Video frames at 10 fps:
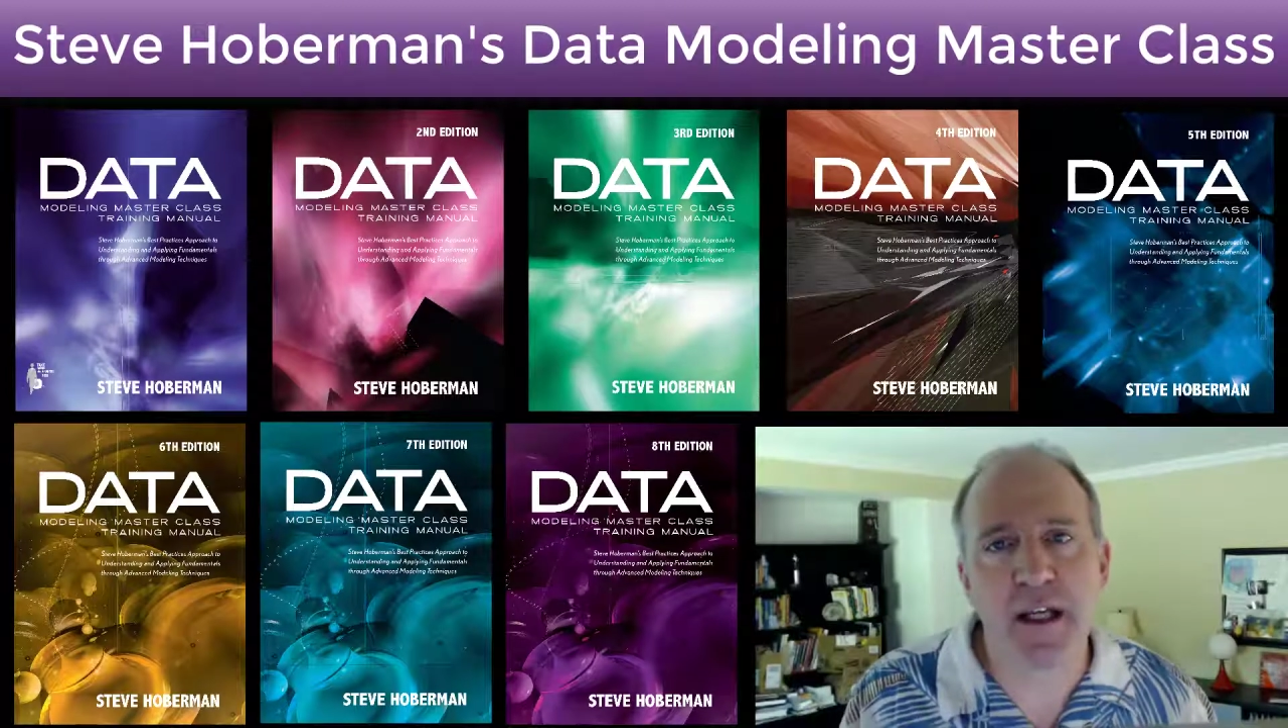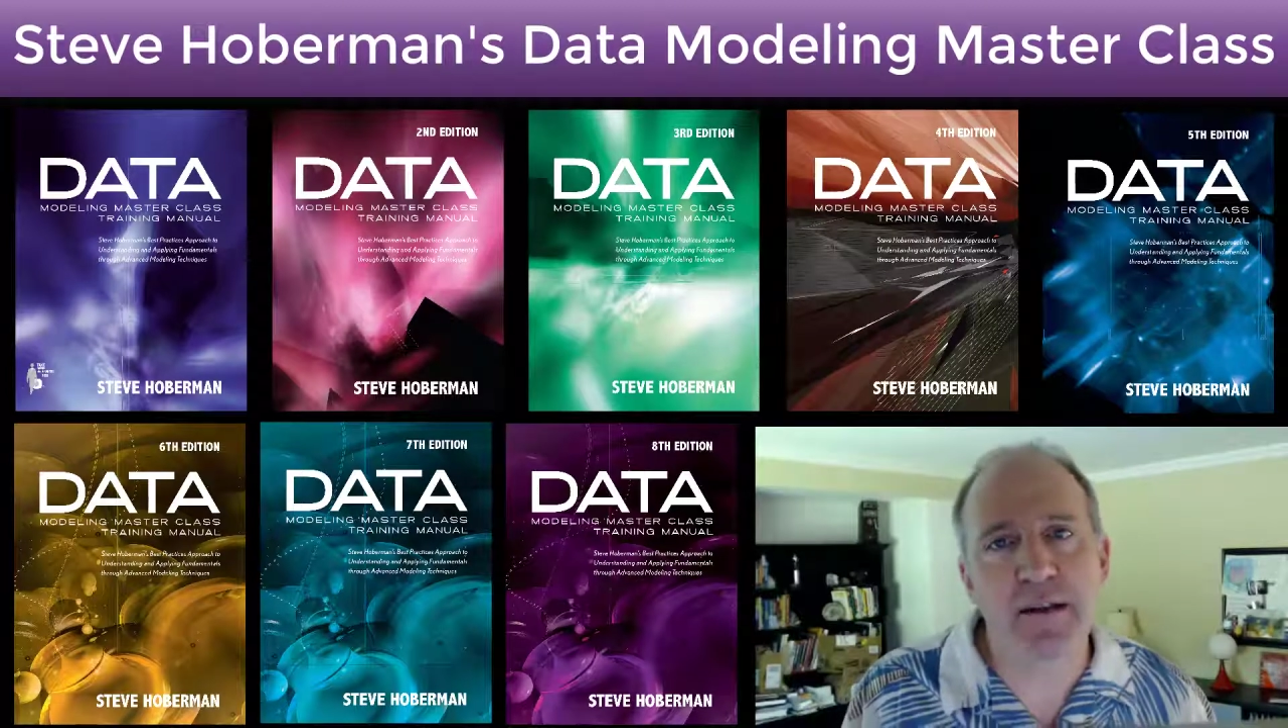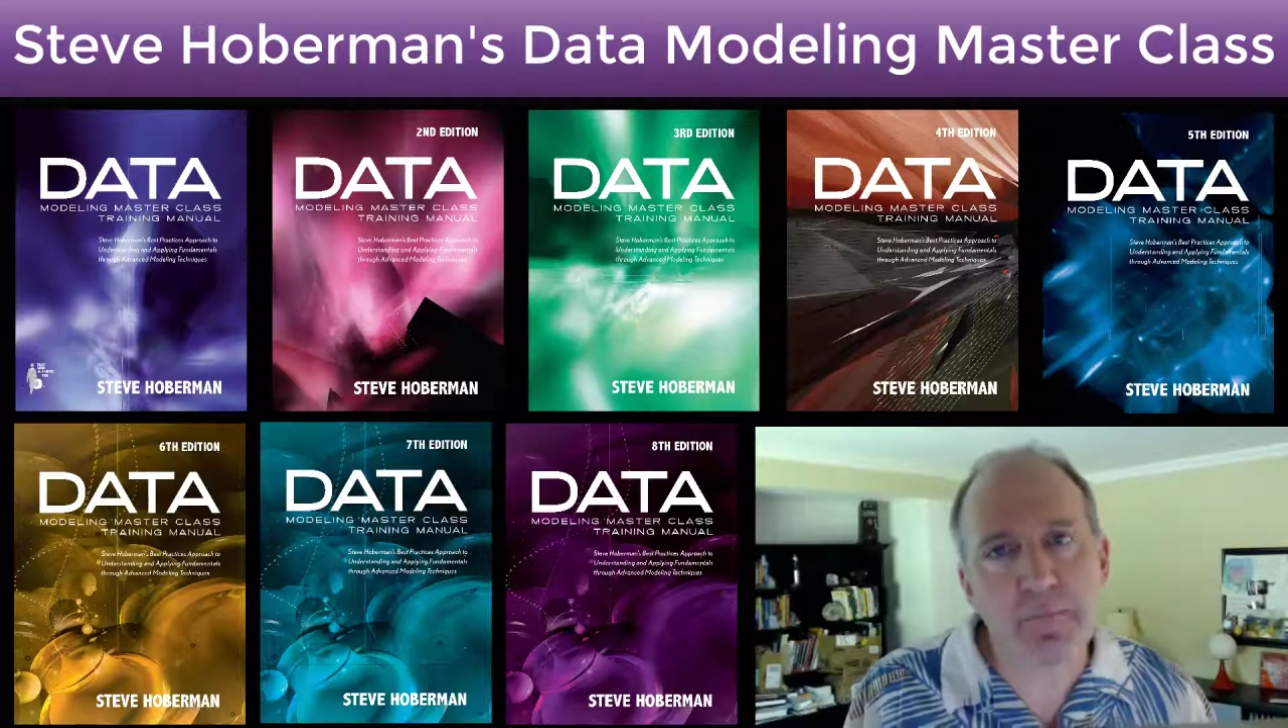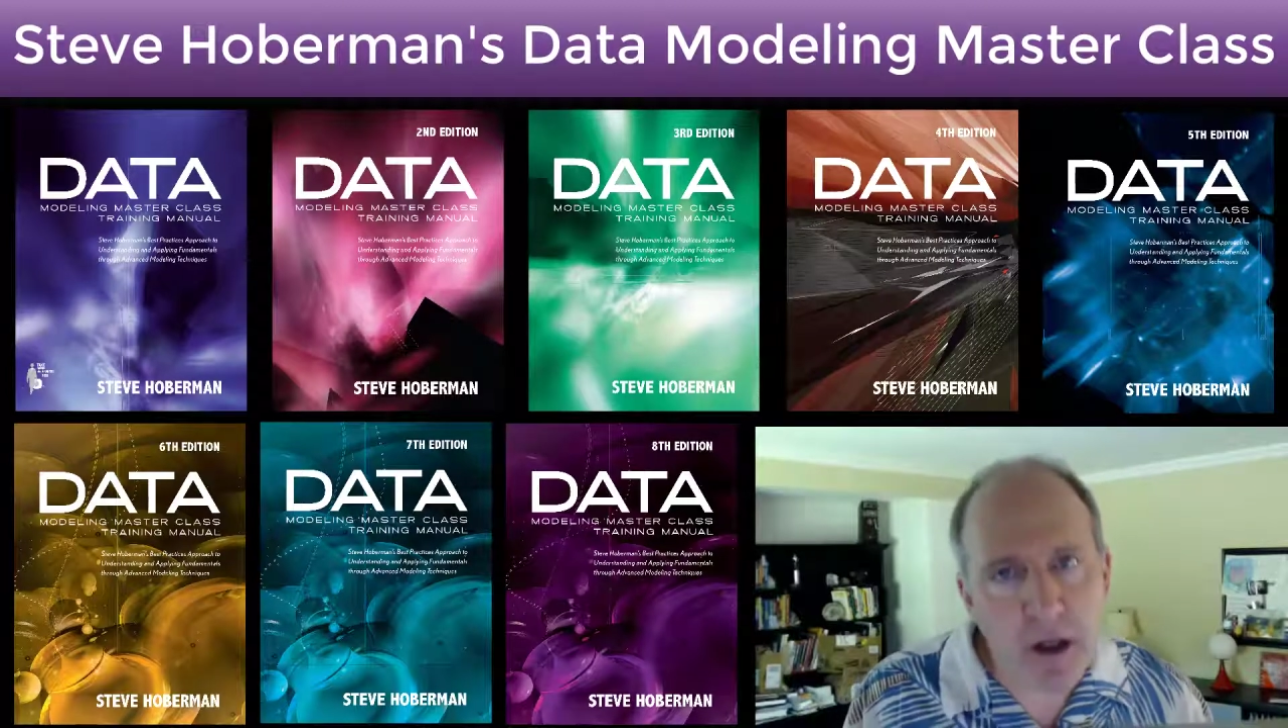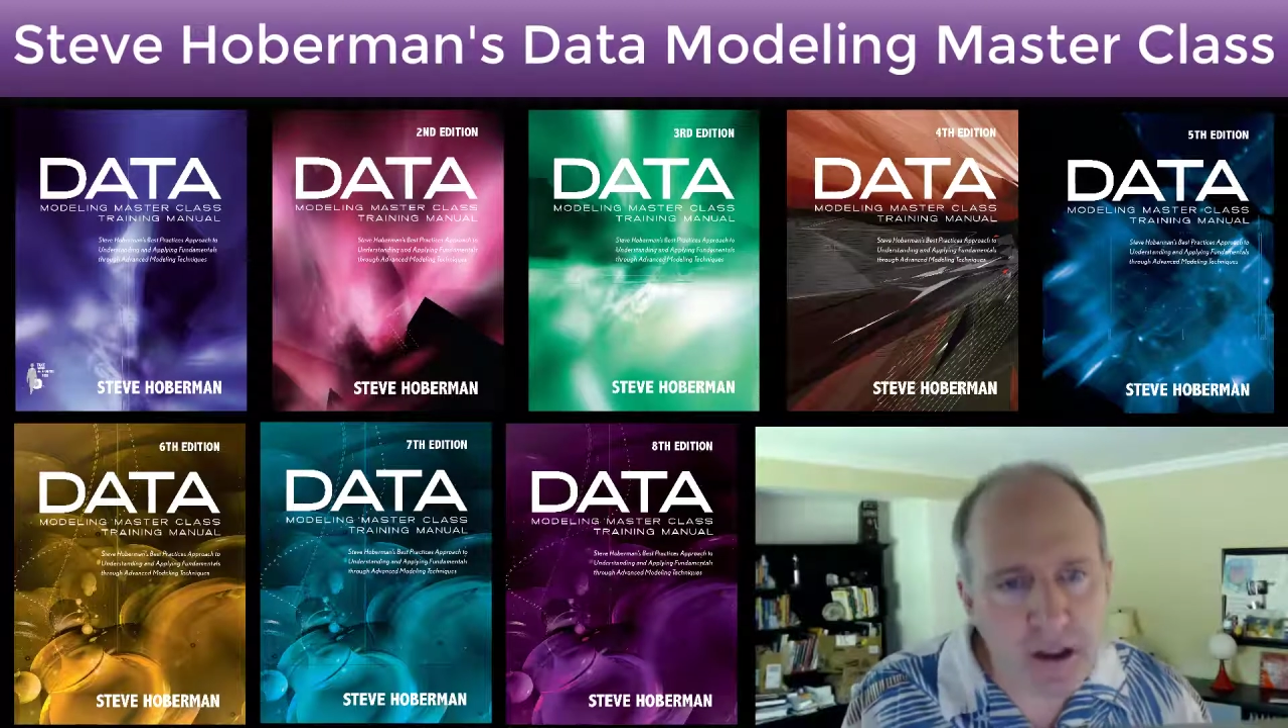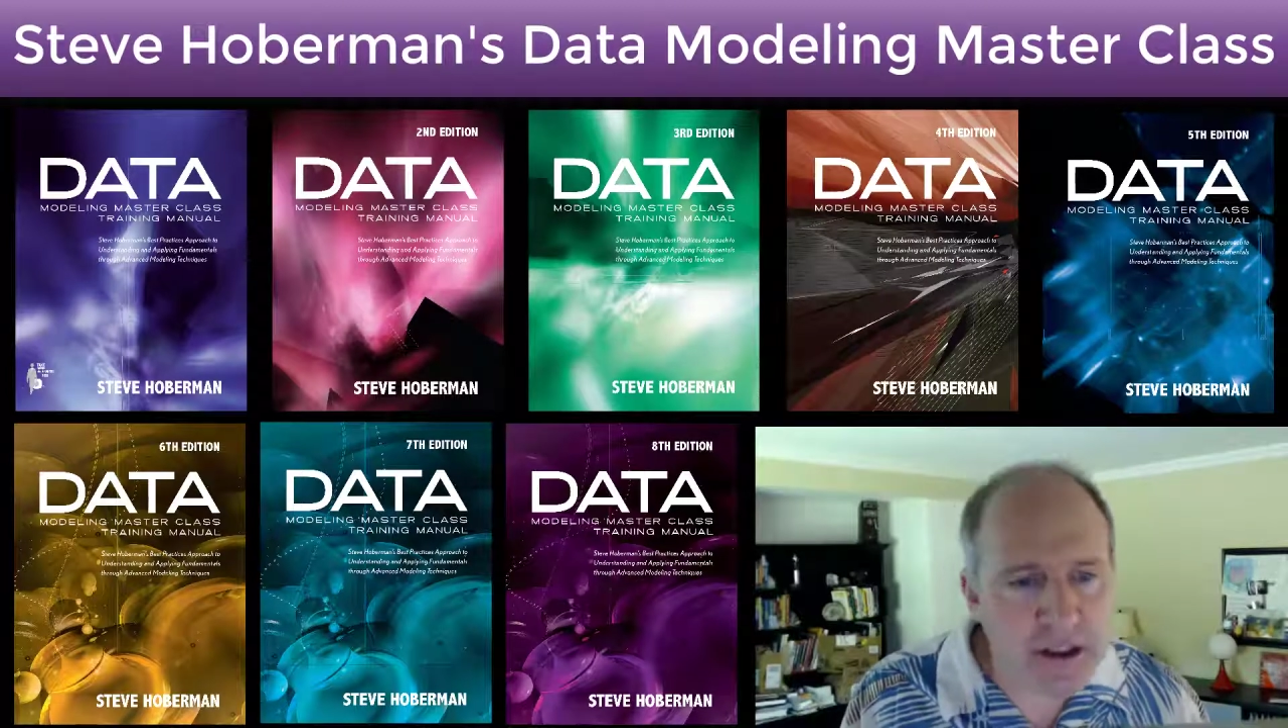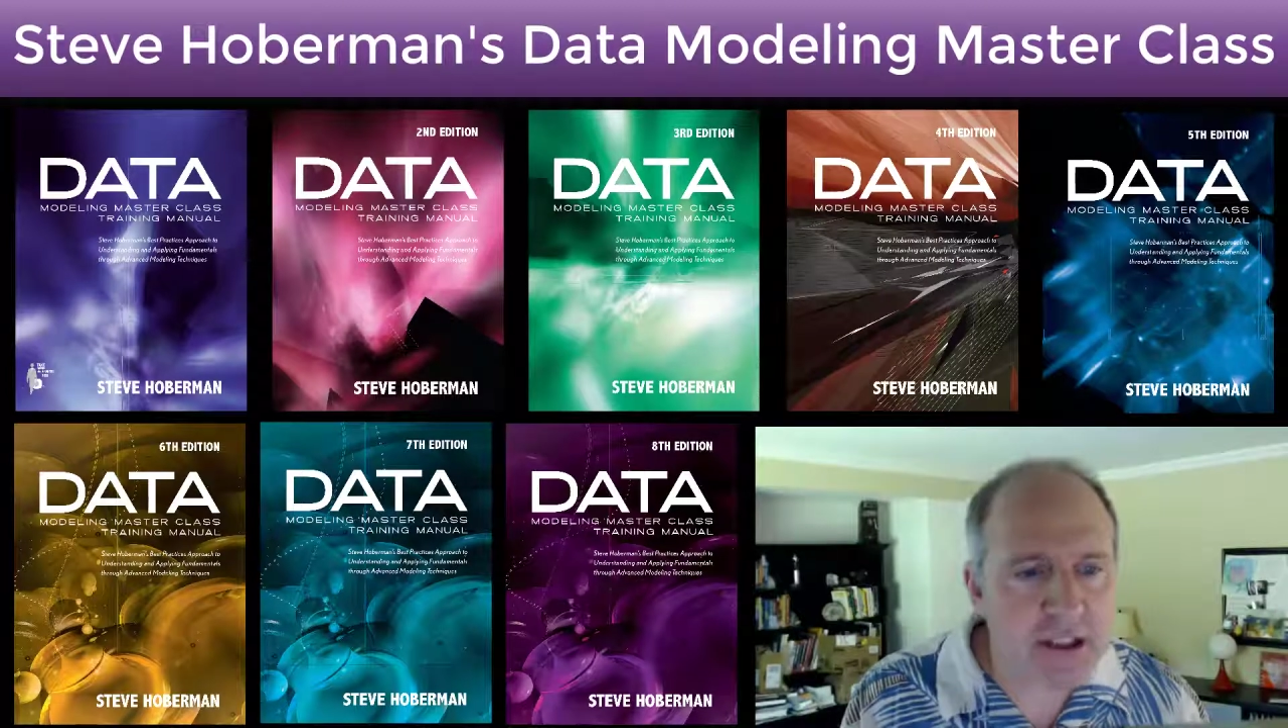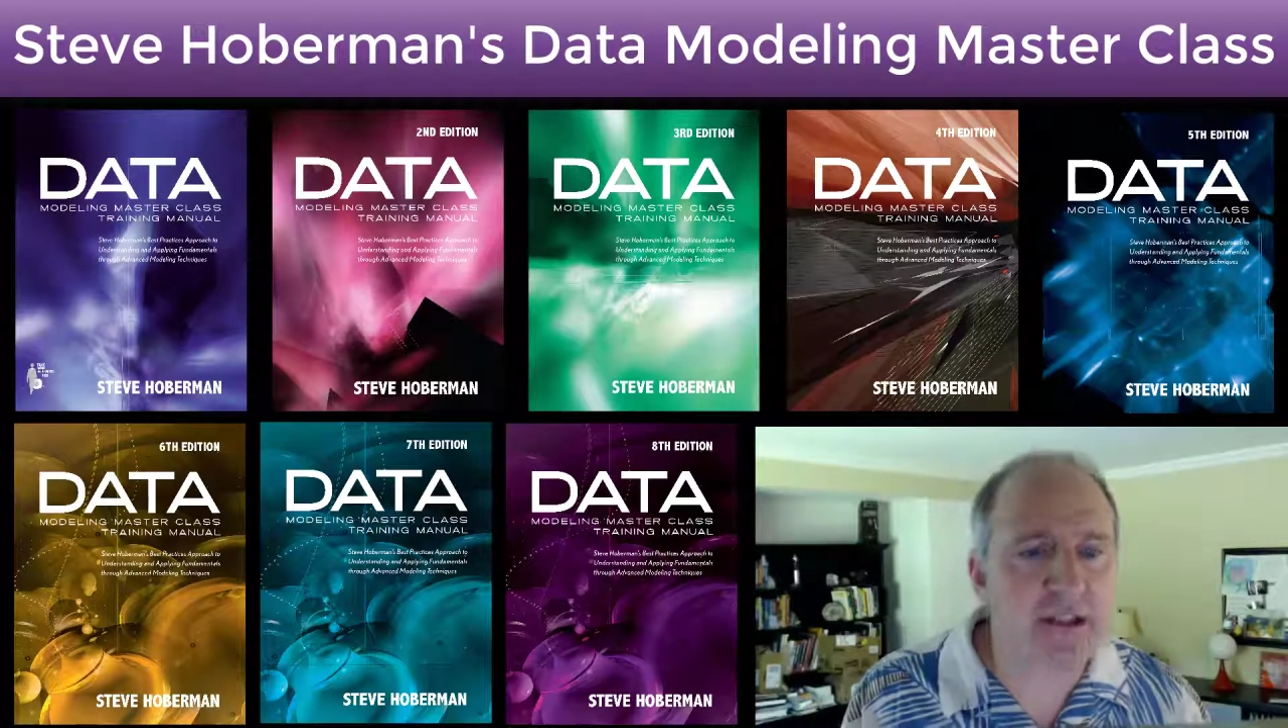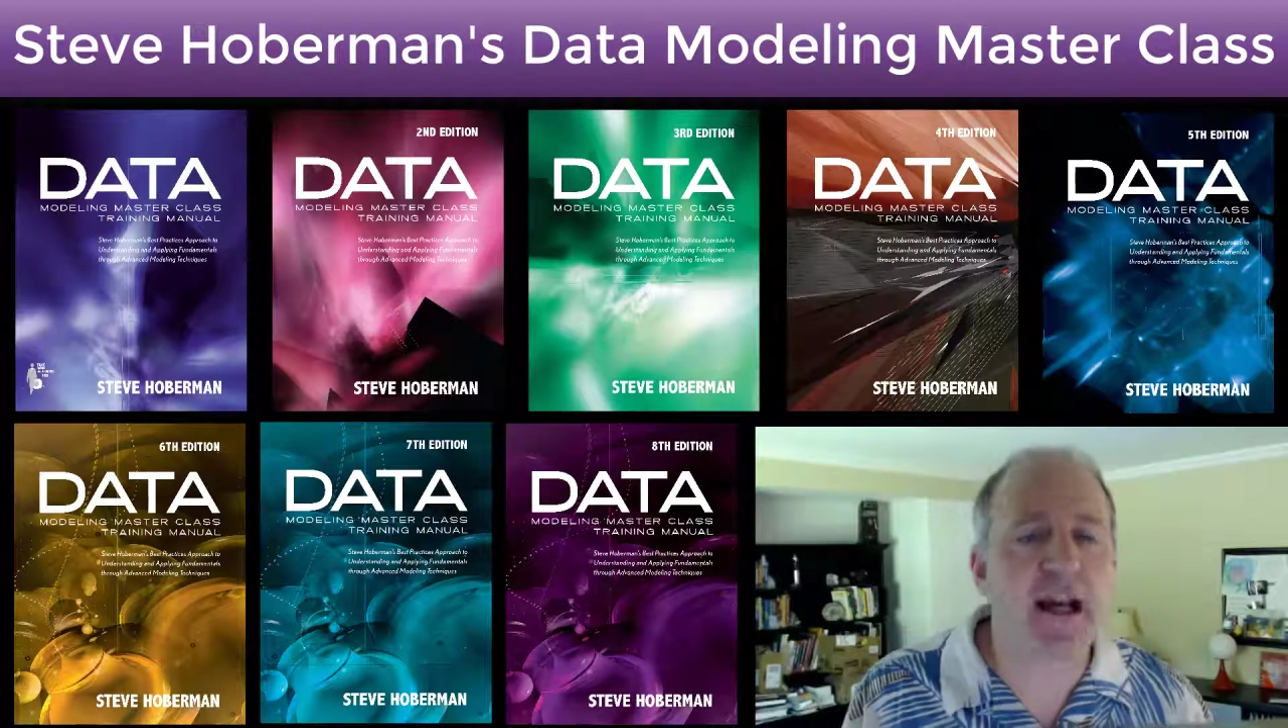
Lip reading: in-person